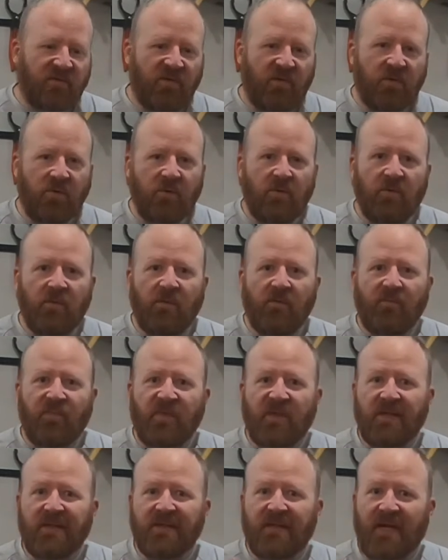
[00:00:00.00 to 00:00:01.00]
to
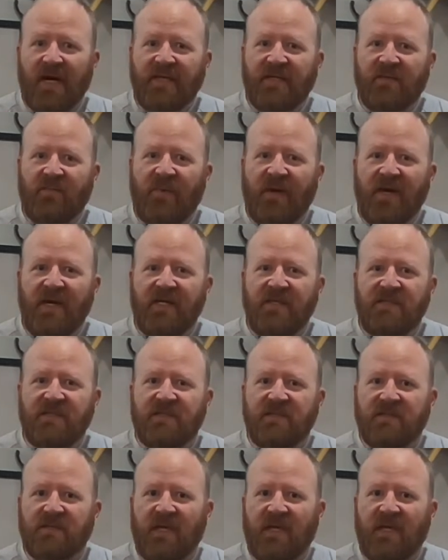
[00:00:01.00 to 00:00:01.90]
like the page,